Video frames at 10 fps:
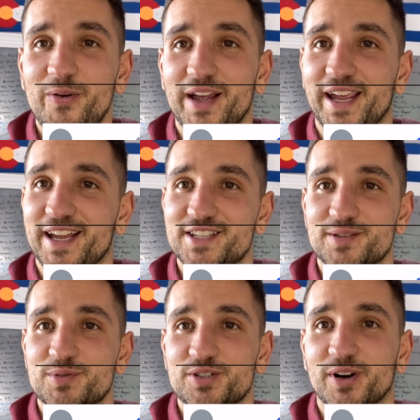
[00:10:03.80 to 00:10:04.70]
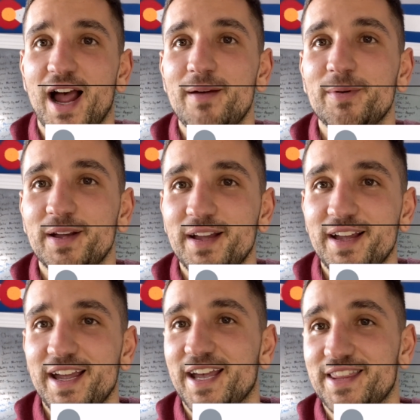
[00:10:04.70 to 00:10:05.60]
and subscribe.
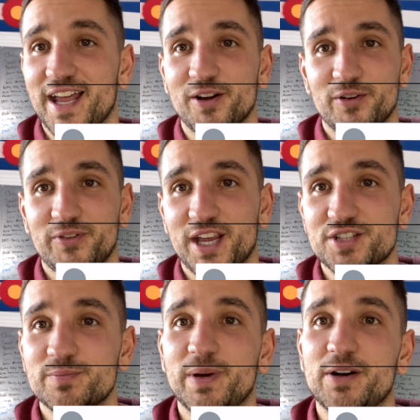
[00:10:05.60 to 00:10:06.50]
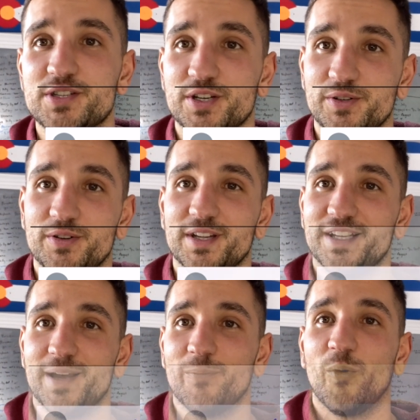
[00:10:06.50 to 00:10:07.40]
Hit that notification bell so you can
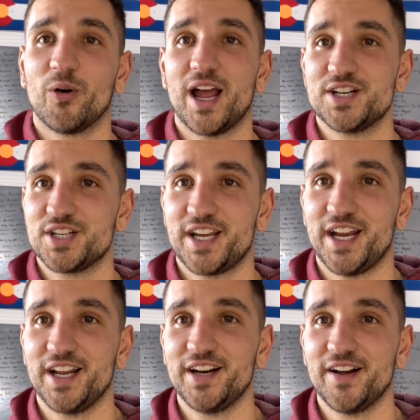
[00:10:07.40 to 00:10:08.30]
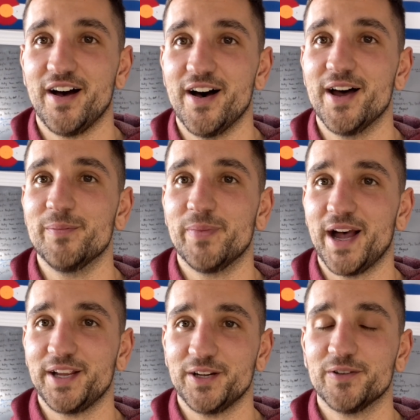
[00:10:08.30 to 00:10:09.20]
get more educated on
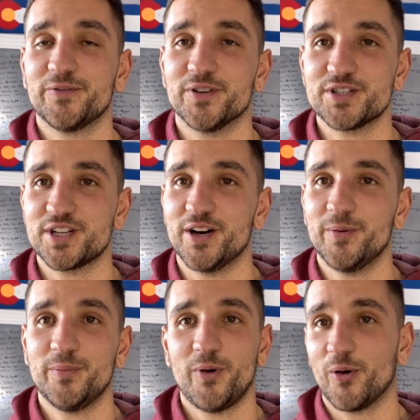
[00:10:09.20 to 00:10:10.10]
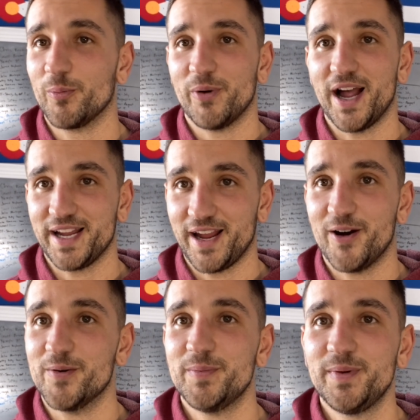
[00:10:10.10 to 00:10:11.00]
buying your first home or buying a
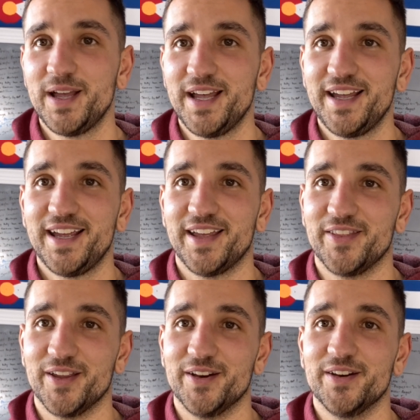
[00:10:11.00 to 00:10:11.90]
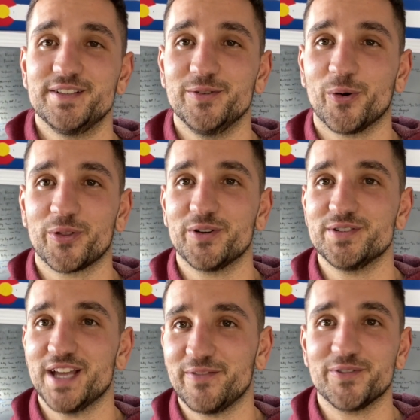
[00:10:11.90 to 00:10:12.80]
home in the northern
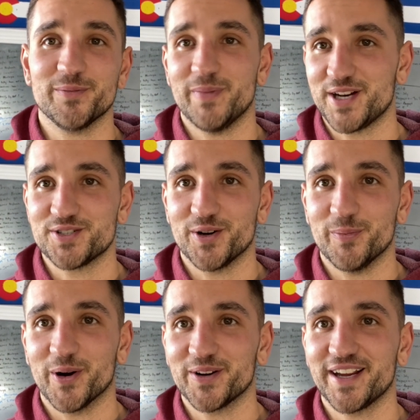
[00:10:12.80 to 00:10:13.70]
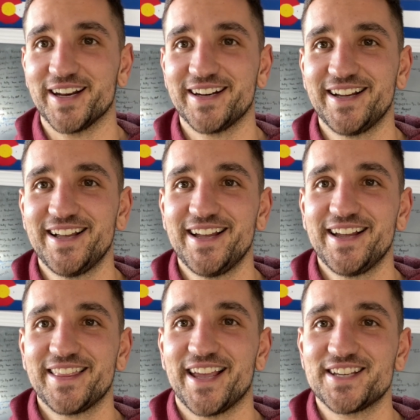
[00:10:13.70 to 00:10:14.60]
Denver metro market.
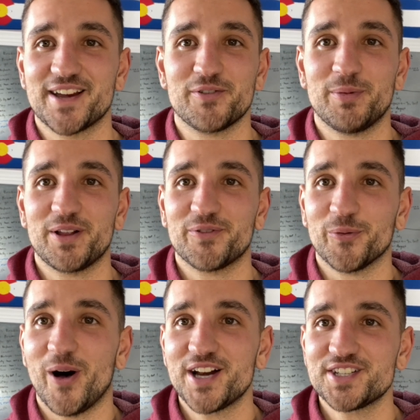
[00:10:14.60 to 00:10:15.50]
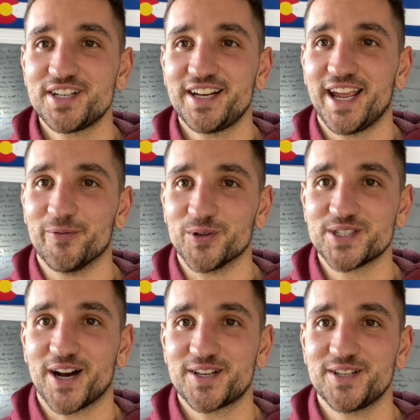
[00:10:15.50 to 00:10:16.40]
Thanks everybody for watching, and we'll
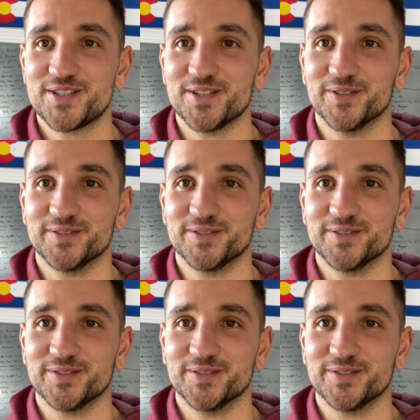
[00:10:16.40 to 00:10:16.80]
talk to you soon.